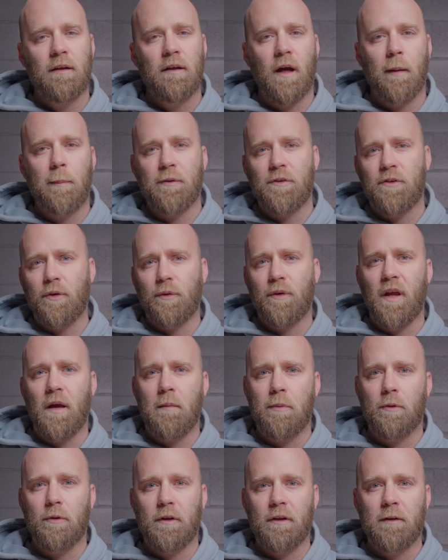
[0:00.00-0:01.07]
up until that
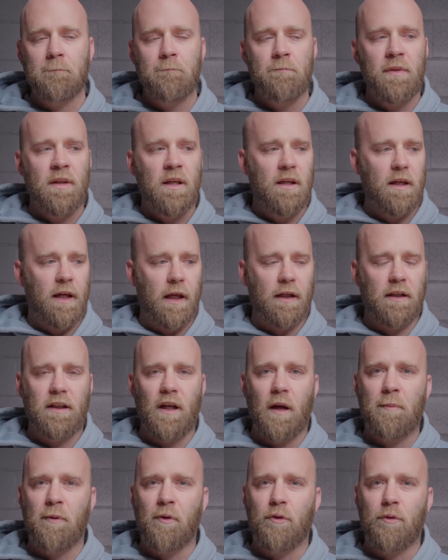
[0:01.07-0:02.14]
point, and
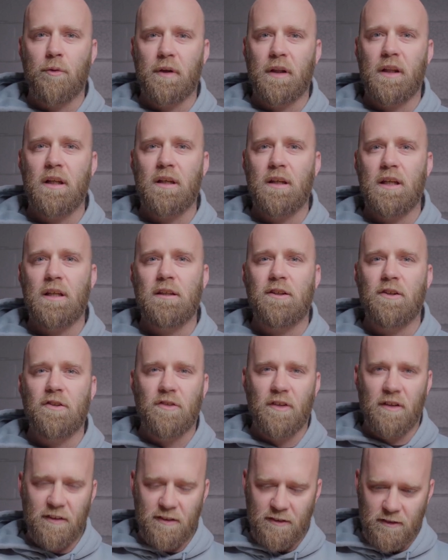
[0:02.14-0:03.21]
couples really need to
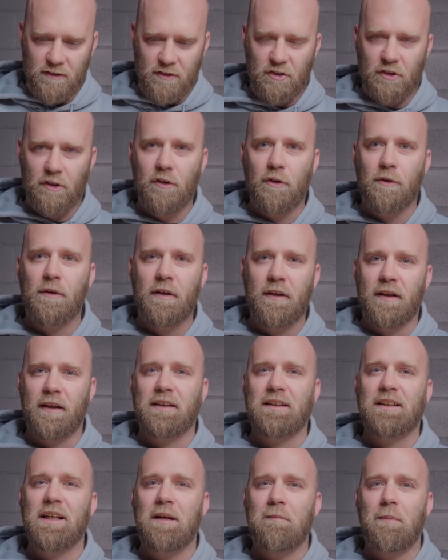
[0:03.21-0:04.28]
just chill
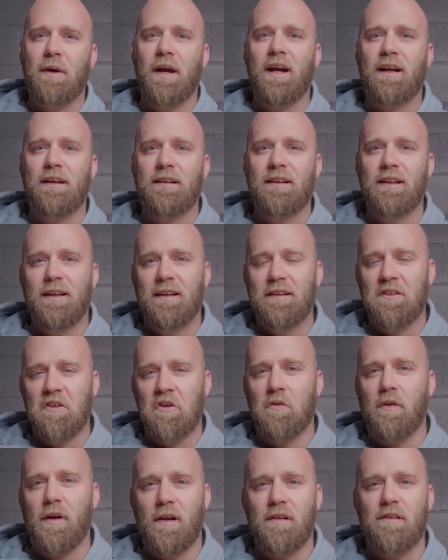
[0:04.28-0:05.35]
and get back to
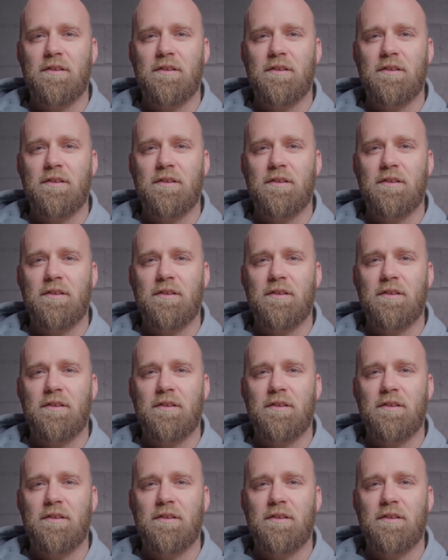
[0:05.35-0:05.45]
ground